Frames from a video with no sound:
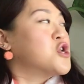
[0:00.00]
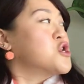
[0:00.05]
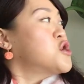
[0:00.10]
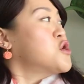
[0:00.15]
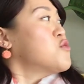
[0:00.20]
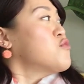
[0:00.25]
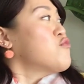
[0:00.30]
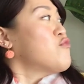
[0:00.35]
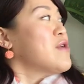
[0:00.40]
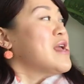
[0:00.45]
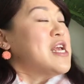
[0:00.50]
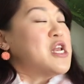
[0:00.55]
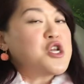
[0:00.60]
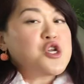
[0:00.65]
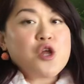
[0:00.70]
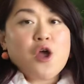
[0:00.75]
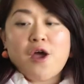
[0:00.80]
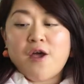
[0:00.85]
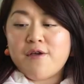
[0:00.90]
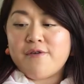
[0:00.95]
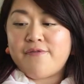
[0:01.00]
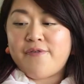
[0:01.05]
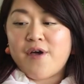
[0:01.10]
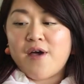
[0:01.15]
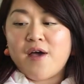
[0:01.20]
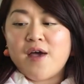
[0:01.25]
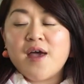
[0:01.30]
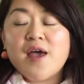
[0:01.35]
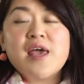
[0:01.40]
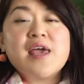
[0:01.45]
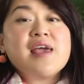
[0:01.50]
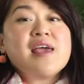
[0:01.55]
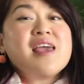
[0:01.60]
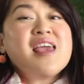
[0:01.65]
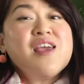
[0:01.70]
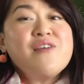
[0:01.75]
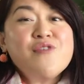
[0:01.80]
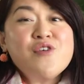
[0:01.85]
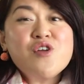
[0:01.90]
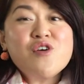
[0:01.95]
to reach over,
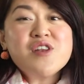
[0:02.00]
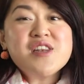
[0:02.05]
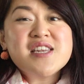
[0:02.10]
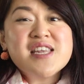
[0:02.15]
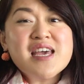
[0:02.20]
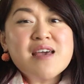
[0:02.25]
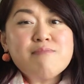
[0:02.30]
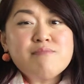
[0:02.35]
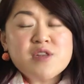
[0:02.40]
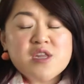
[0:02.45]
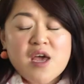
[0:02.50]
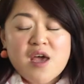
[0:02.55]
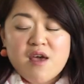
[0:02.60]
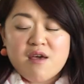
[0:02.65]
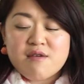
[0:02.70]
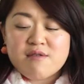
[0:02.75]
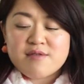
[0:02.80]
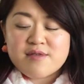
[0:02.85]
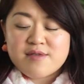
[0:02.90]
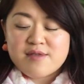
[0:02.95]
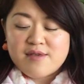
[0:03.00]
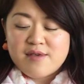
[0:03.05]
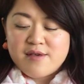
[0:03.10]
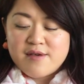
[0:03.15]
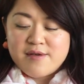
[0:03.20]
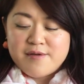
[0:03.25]
even on tiptoes.